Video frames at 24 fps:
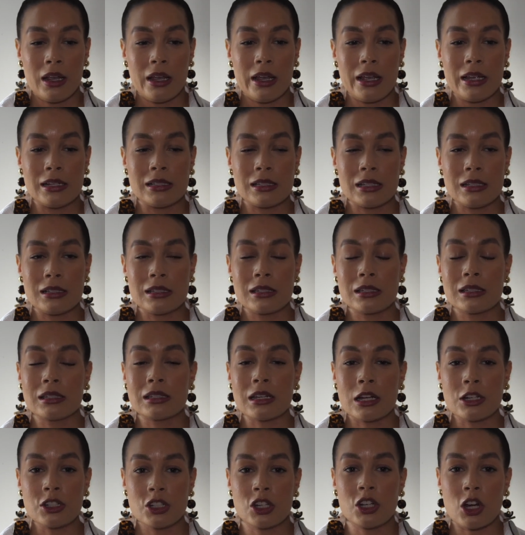It's in
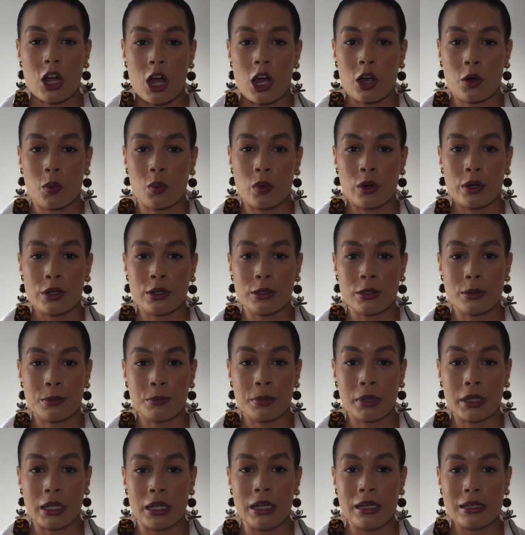such an awkward
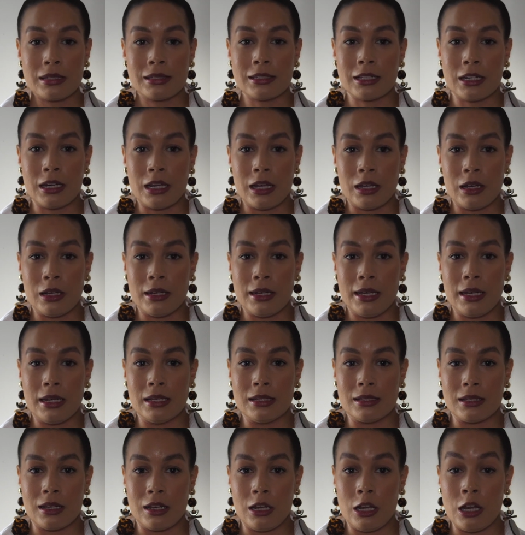place that it
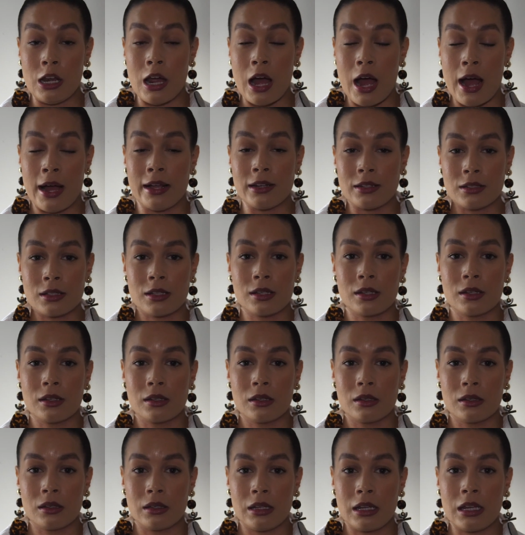is not
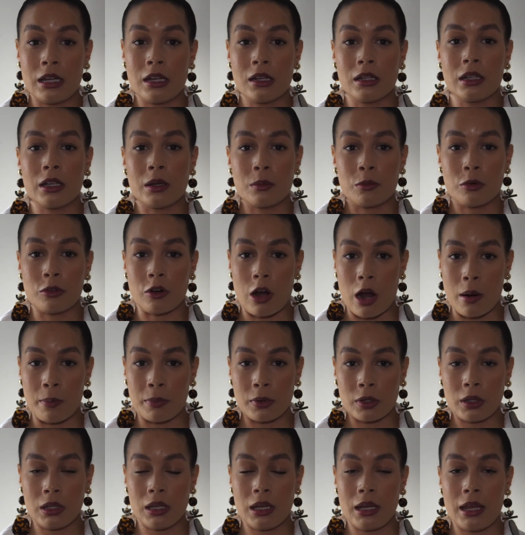healing
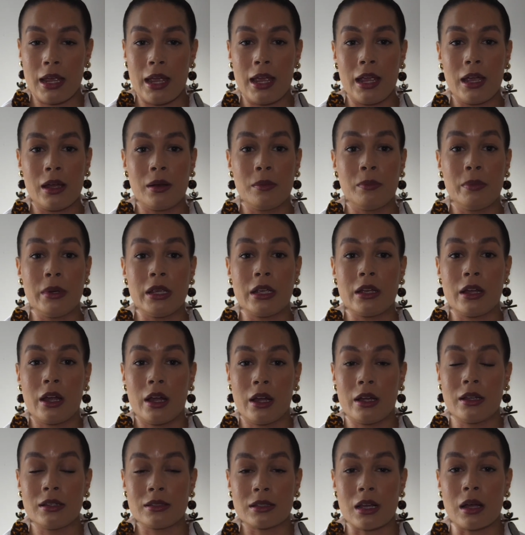properly, and
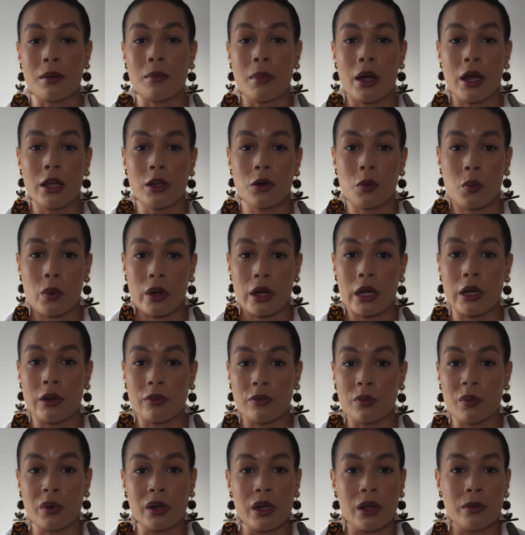because I'm unaware
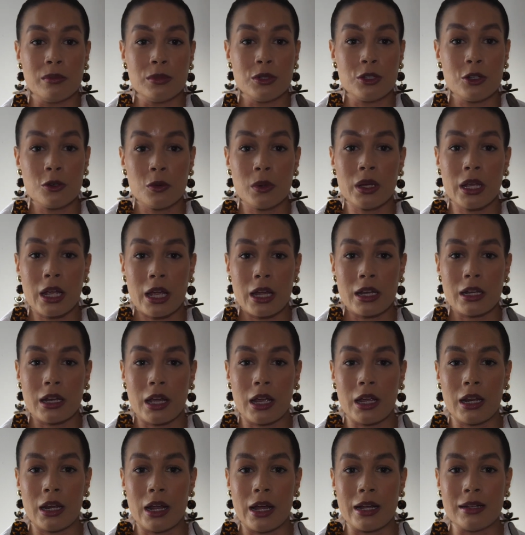of what I'm doing at
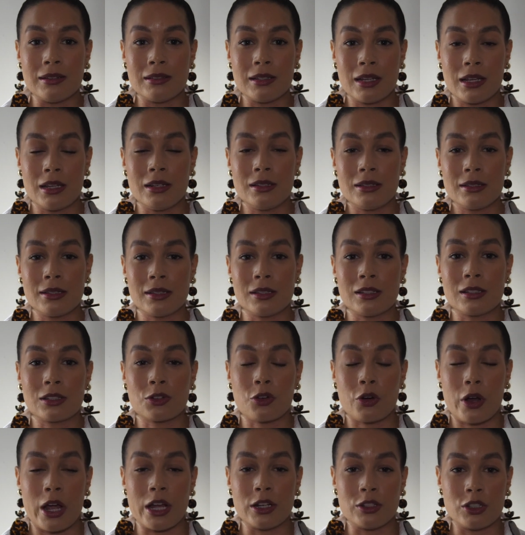night, I tend to
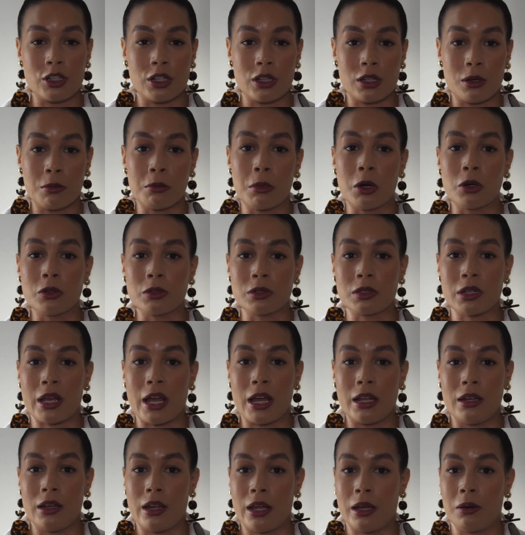scratch it the most
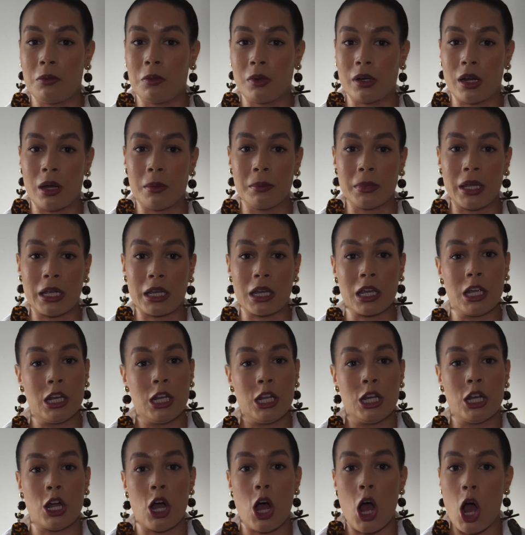at night when I'm like
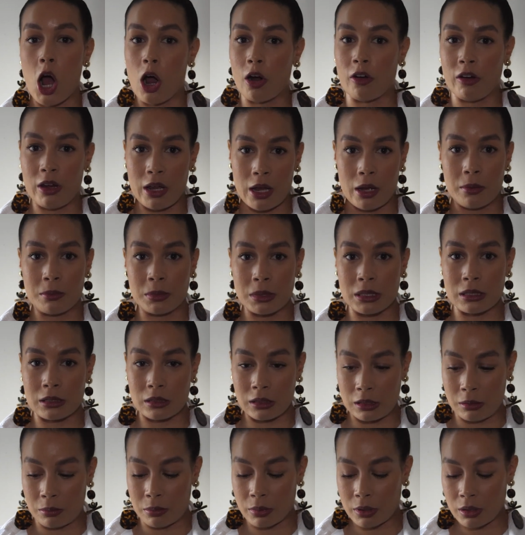in an REM
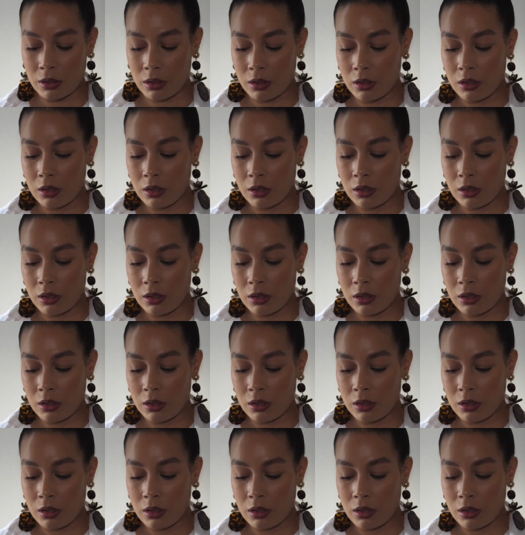sleep.